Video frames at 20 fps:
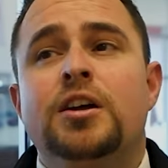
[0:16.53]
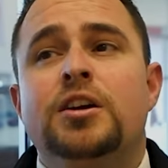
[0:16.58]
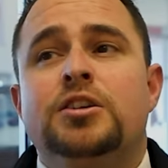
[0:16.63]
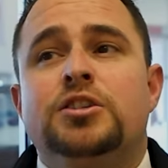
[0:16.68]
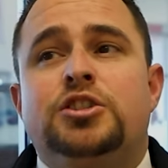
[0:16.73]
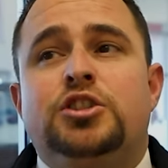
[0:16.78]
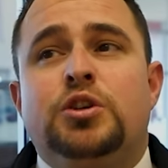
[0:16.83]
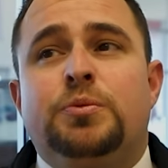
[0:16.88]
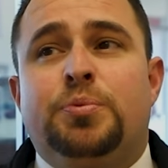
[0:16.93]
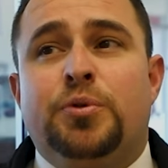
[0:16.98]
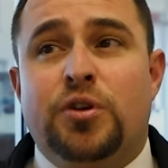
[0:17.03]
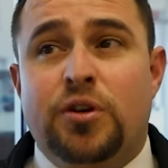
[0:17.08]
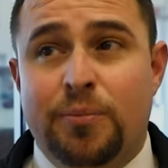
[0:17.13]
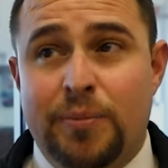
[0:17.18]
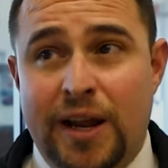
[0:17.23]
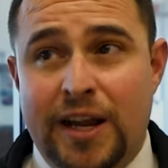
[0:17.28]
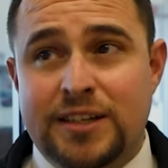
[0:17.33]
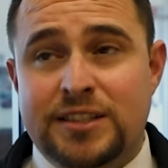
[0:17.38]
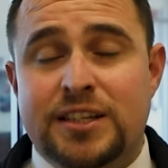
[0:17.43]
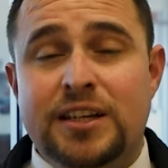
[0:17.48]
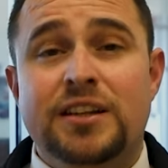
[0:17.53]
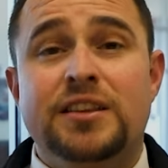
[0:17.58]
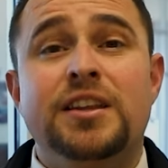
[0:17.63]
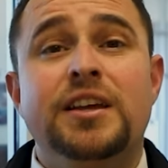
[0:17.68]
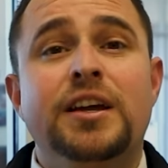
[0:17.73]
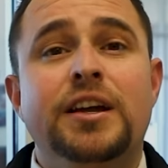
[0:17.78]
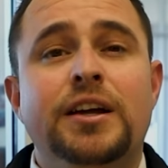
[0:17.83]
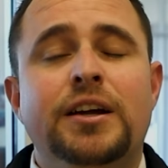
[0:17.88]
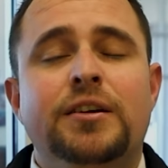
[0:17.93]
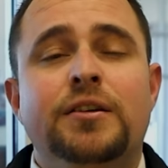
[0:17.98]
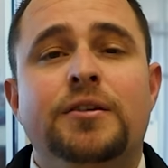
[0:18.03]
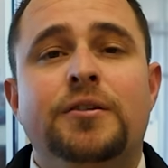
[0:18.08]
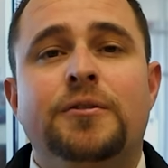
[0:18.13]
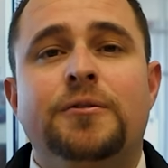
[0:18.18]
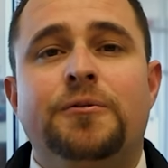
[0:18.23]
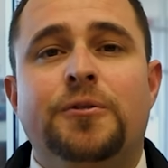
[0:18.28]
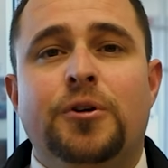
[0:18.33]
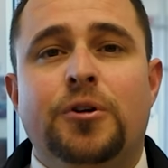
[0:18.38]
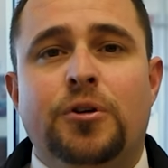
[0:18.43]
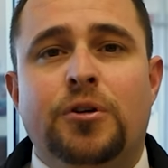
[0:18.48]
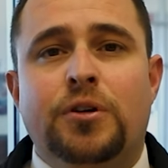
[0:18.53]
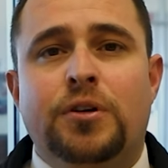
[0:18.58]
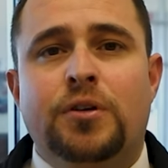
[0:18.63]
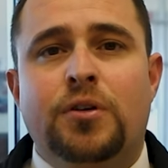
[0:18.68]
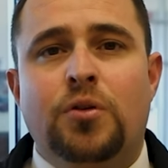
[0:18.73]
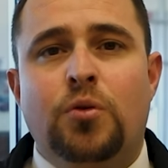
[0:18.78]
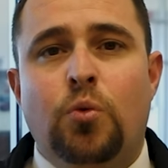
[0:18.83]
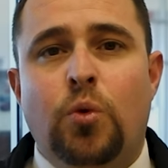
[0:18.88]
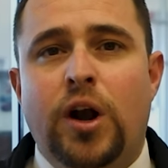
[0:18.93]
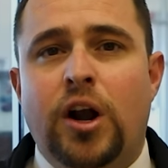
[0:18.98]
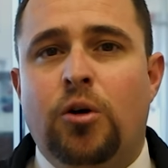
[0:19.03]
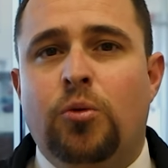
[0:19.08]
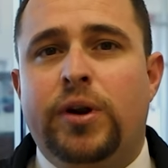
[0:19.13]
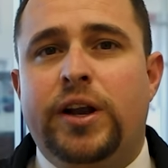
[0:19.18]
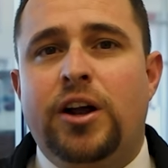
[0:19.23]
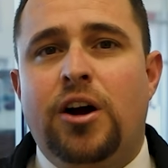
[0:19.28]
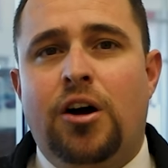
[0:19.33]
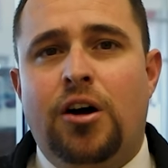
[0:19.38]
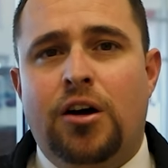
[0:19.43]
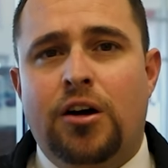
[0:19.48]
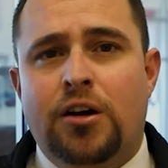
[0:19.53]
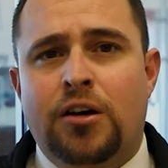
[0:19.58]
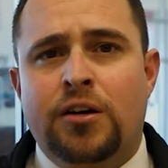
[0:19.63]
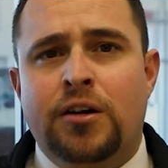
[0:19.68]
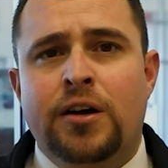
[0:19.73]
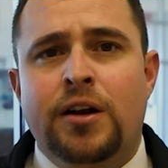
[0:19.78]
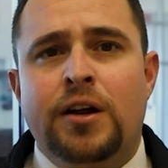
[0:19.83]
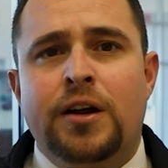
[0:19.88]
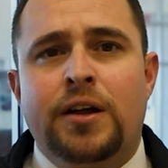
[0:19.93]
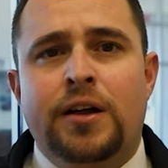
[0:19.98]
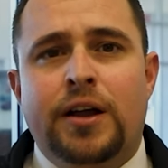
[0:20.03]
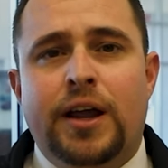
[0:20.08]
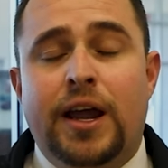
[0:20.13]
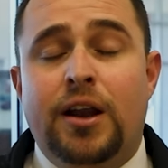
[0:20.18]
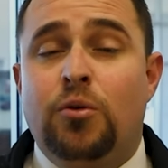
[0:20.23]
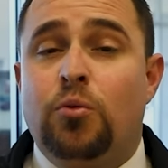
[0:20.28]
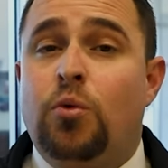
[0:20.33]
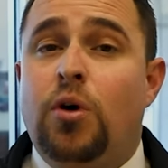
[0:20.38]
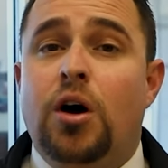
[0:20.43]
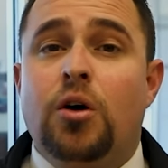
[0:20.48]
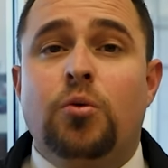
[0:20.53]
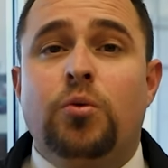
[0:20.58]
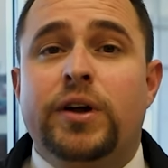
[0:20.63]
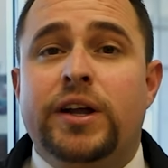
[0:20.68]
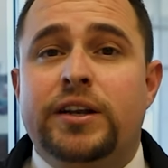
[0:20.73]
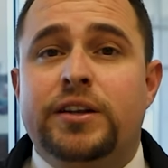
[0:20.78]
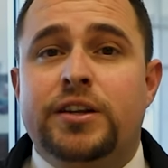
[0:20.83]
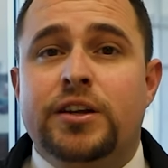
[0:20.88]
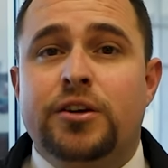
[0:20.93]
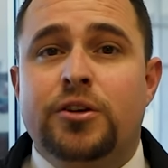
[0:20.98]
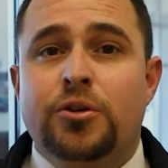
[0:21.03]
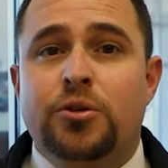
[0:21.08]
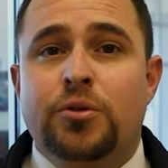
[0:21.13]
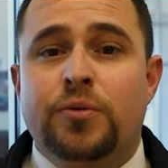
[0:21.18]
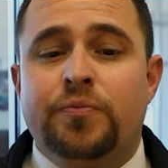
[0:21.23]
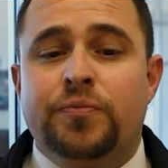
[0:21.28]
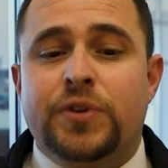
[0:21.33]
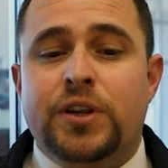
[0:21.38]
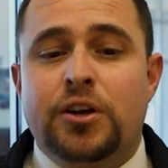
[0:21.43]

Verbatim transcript: Super amazing thing for where we are and what we do.